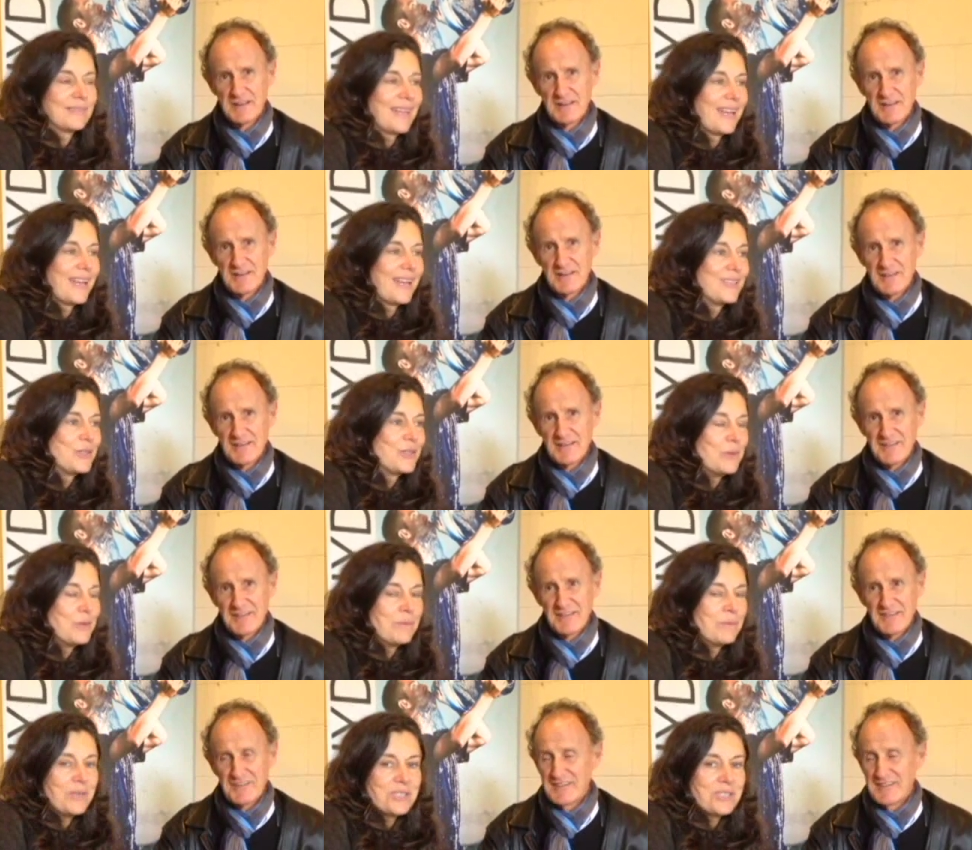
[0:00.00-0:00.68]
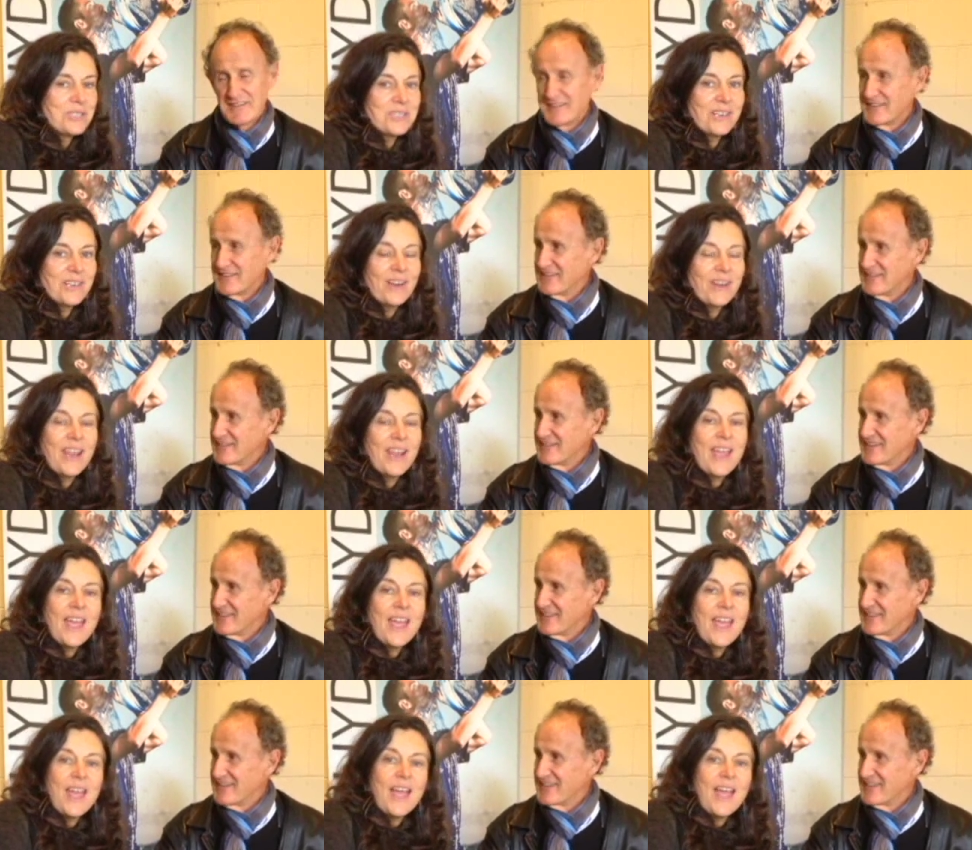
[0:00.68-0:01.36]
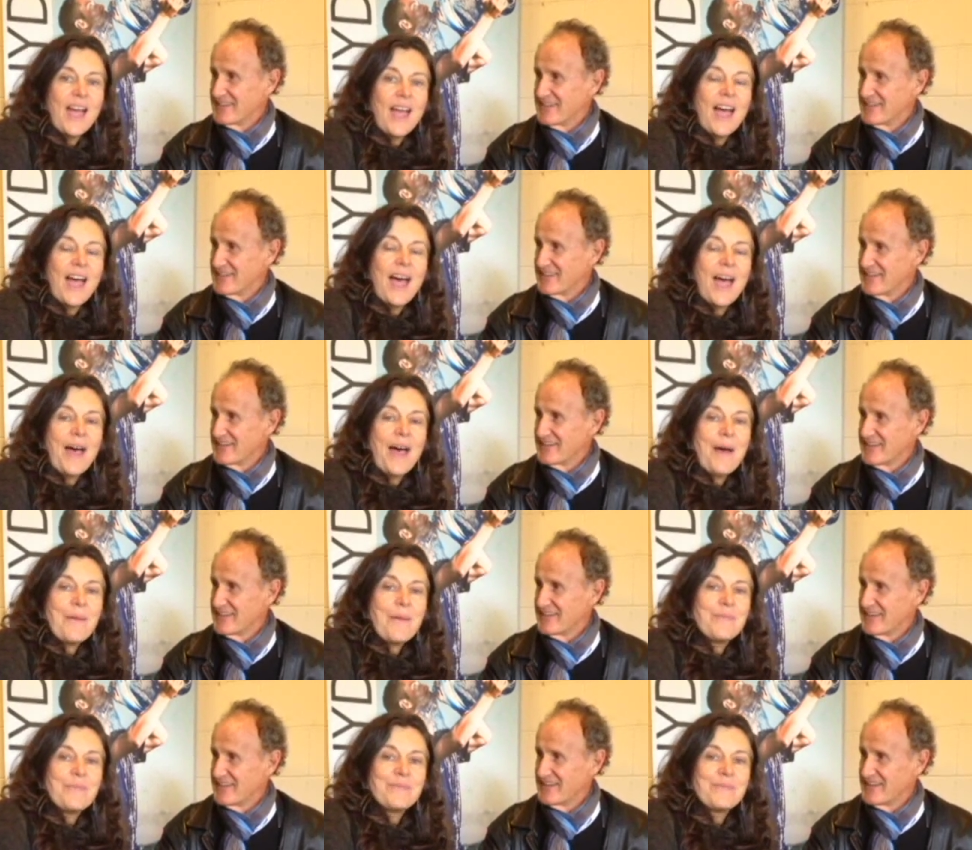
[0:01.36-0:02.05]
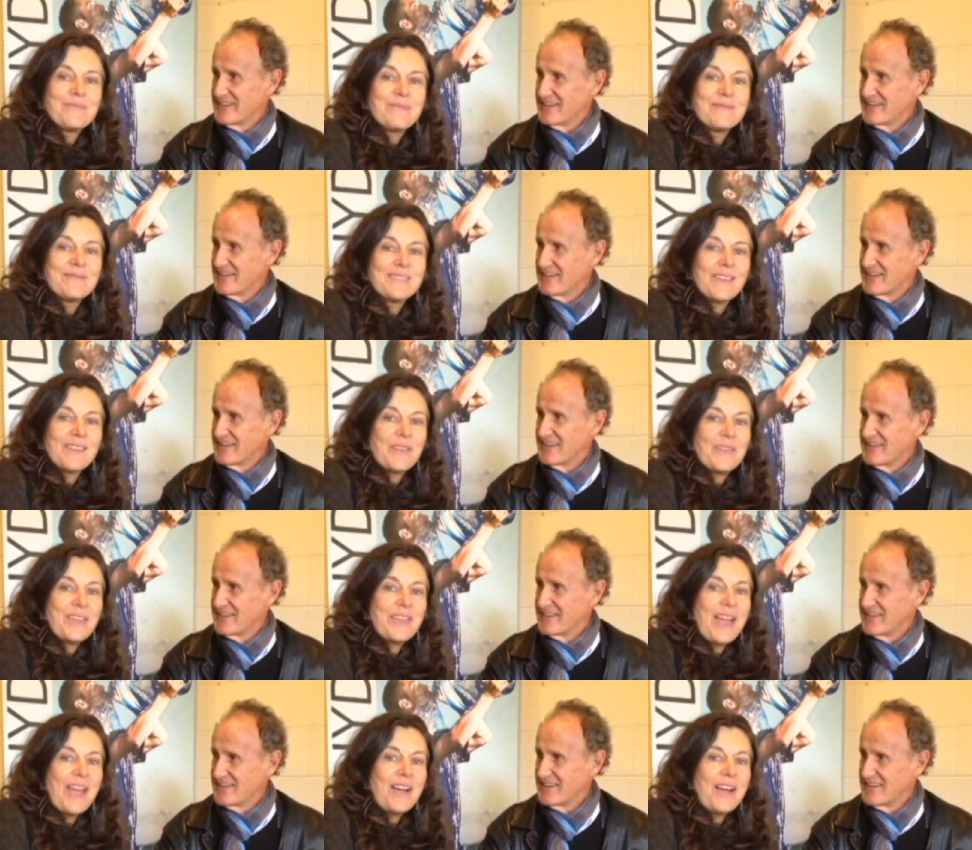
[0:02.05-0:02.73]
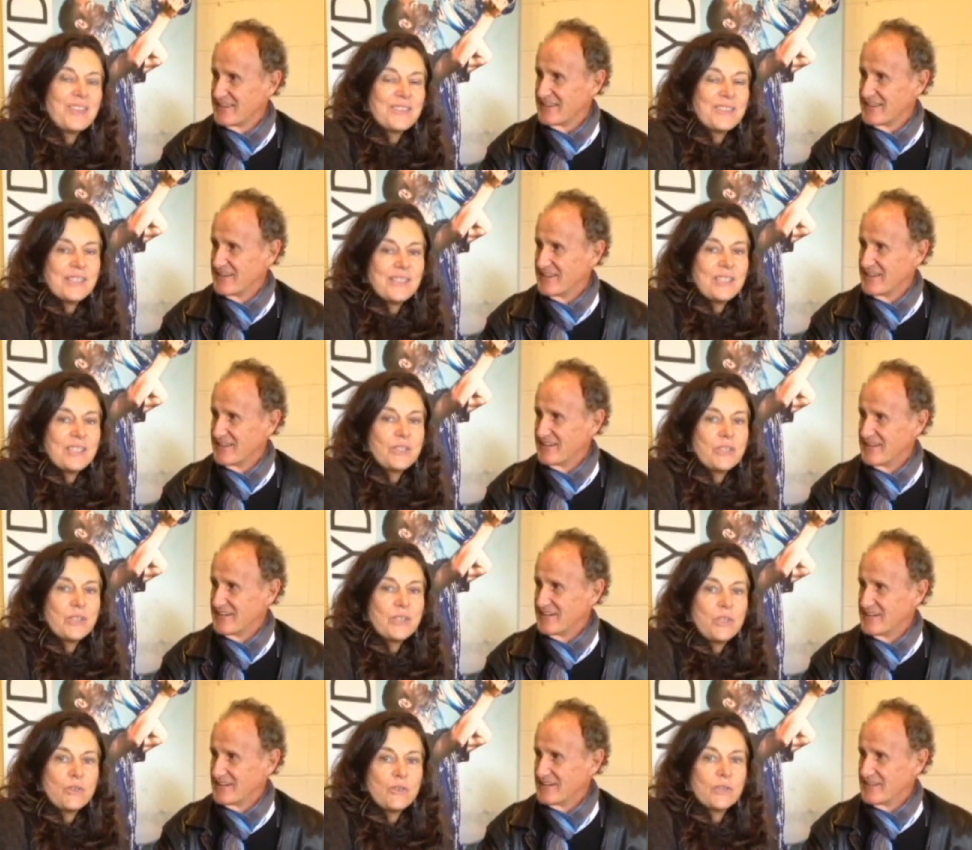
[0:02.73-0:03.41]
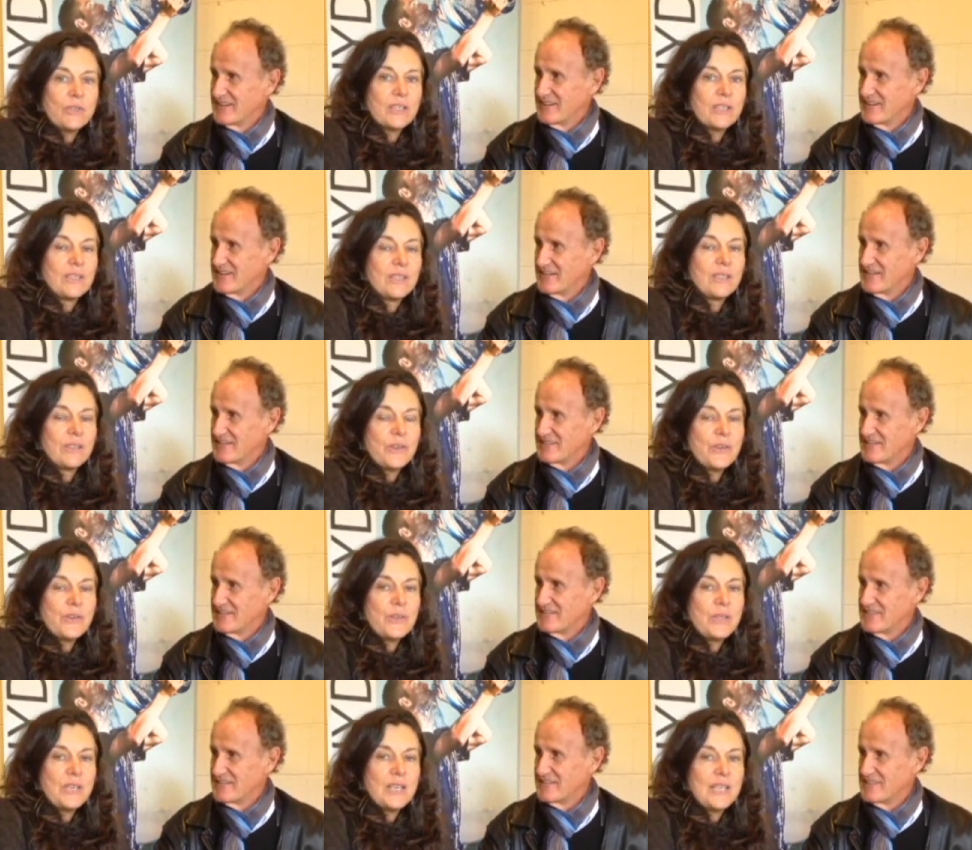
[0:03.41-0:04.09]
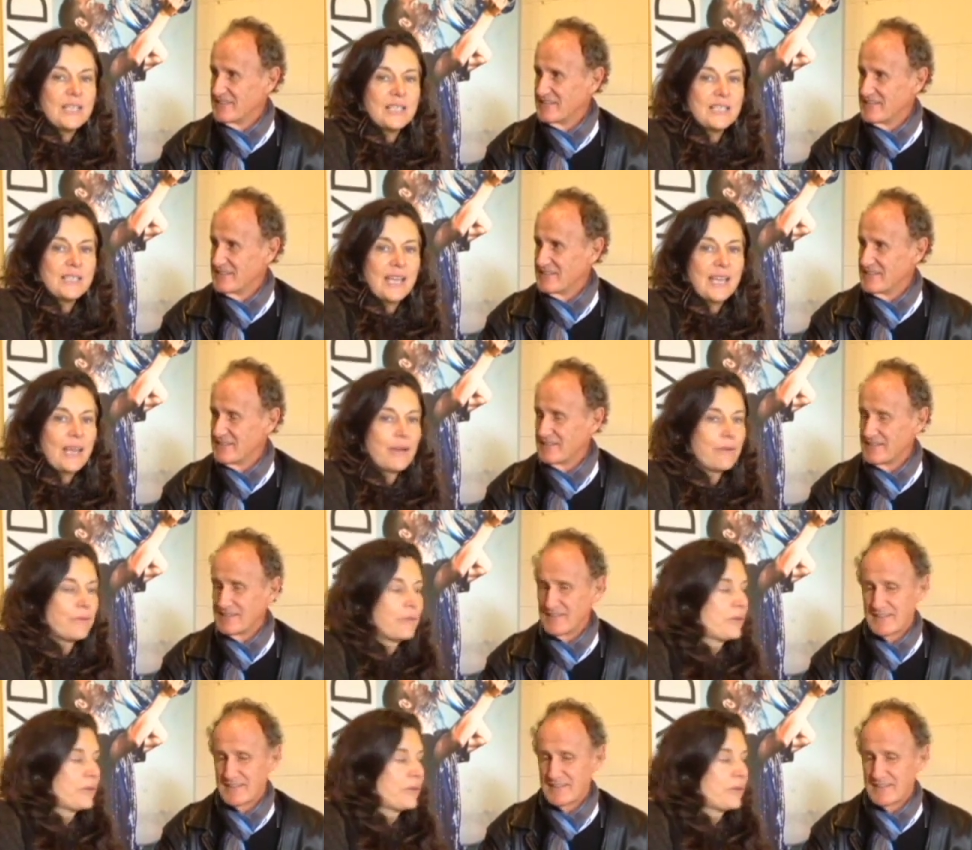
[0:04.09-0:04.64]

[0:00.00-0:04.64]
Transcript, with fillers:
Speaker 1: K2 missionary. Um, so yeah, I just said to her, look, you know, you need to take